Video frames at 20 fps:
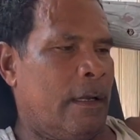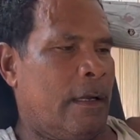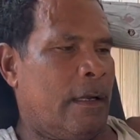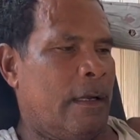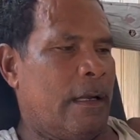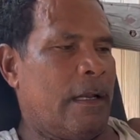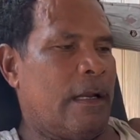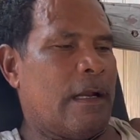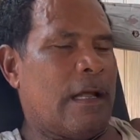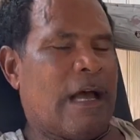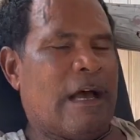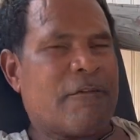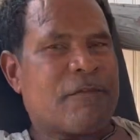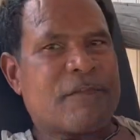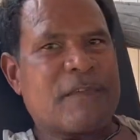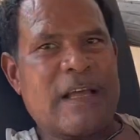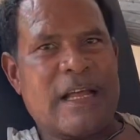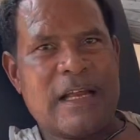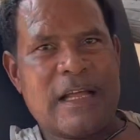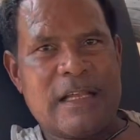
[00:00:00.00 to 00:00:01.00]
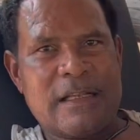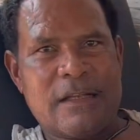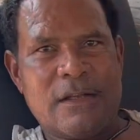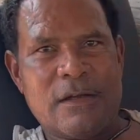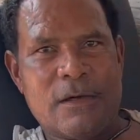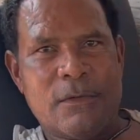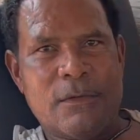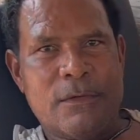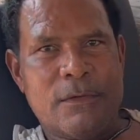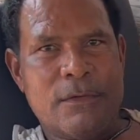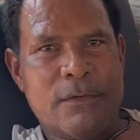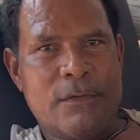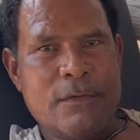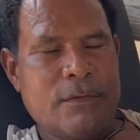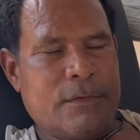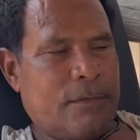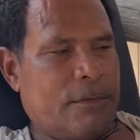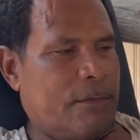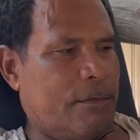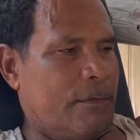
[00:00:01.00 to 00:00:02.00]
Then after that now,
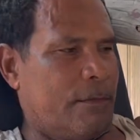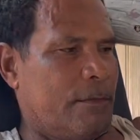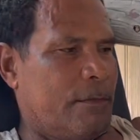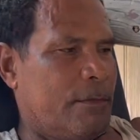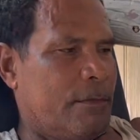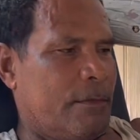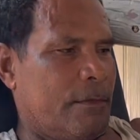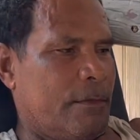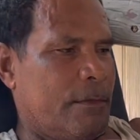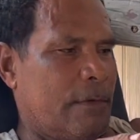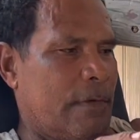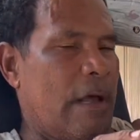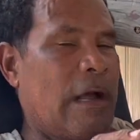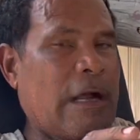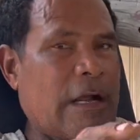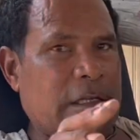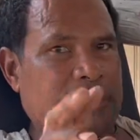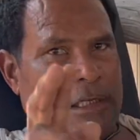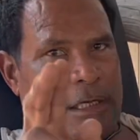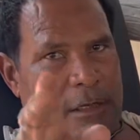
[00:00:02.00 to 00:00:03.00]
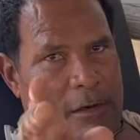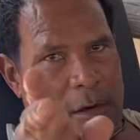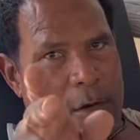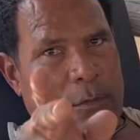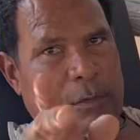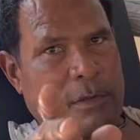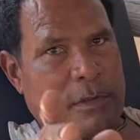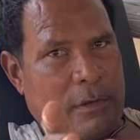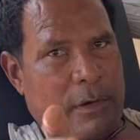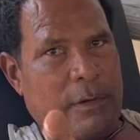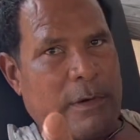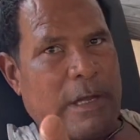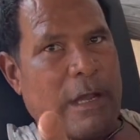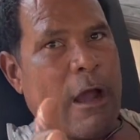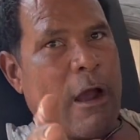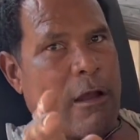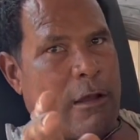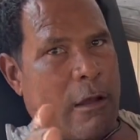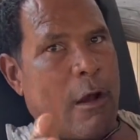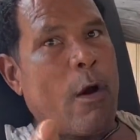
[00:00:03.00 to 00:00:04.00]
I'm gonna tell you
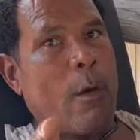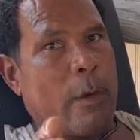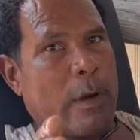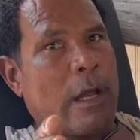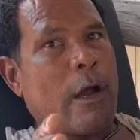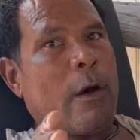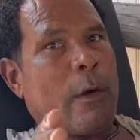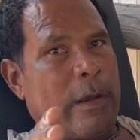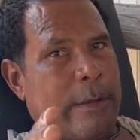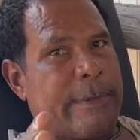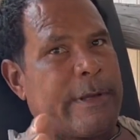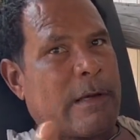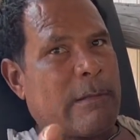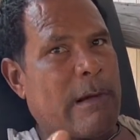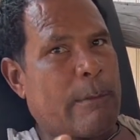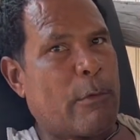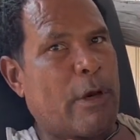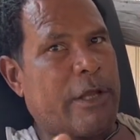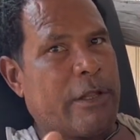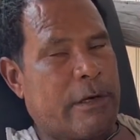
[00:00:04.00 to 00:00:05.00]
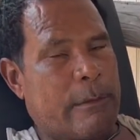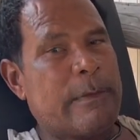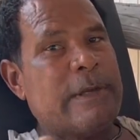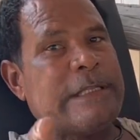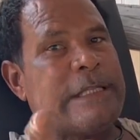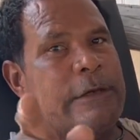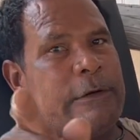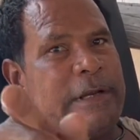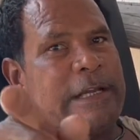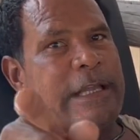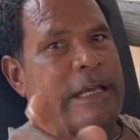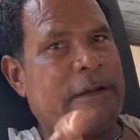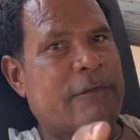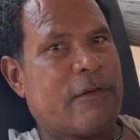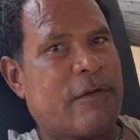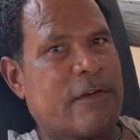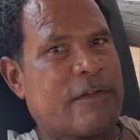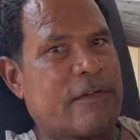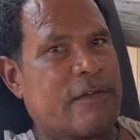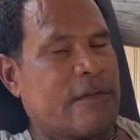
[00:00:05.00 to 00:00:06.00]
how I become a boy. We'll deal with kid
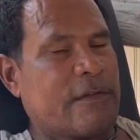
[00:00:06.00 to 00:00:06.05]
first.